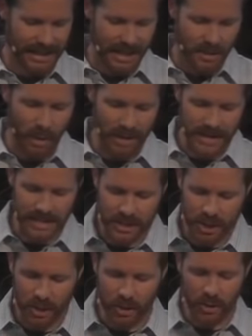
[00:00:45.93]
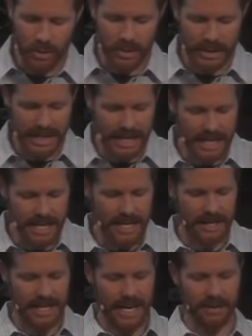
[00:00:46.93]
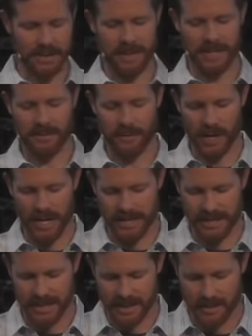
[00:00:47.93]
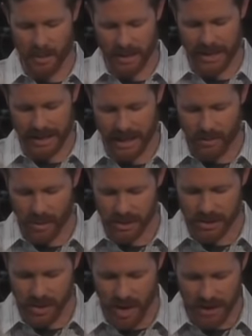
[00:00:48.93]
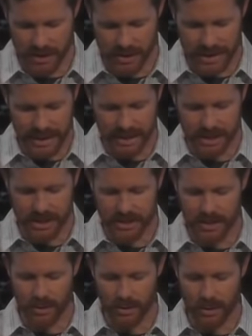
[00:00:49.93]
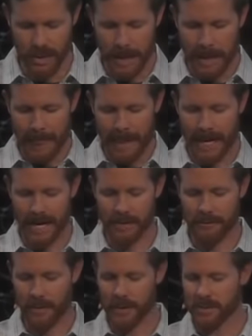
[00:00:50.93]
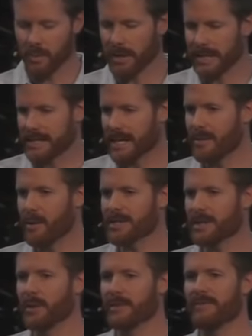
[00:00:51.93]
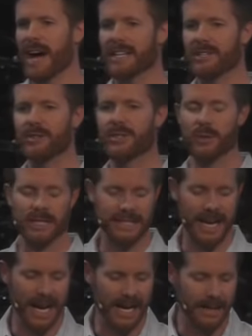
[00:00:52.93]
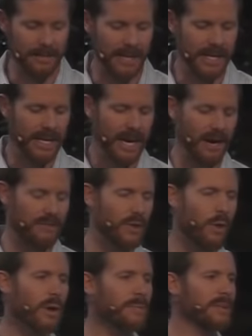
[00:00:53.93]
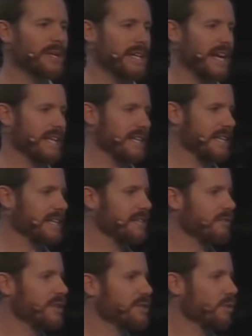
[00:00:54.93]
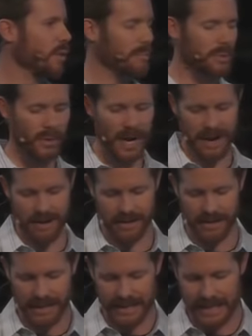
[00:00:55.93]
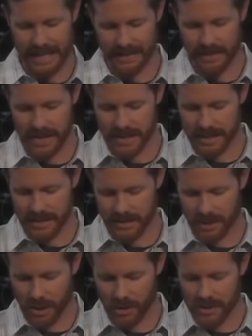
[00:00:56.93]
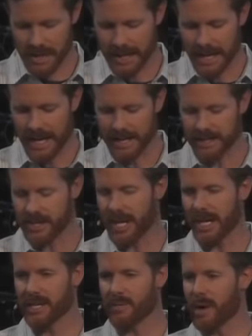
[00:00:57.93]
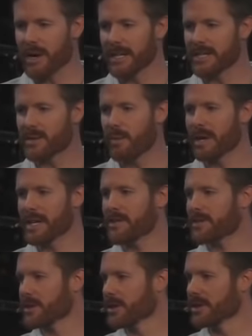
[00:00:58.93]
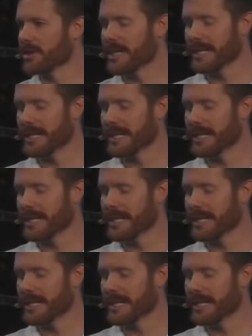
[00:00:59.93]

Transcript: Well, I've got two key announcements for us this morning that I want to draw your attention to. Uh, the first one is that I want to invite you to a time of corporate and individual prayer uh, this Tuesday night, January 23rd.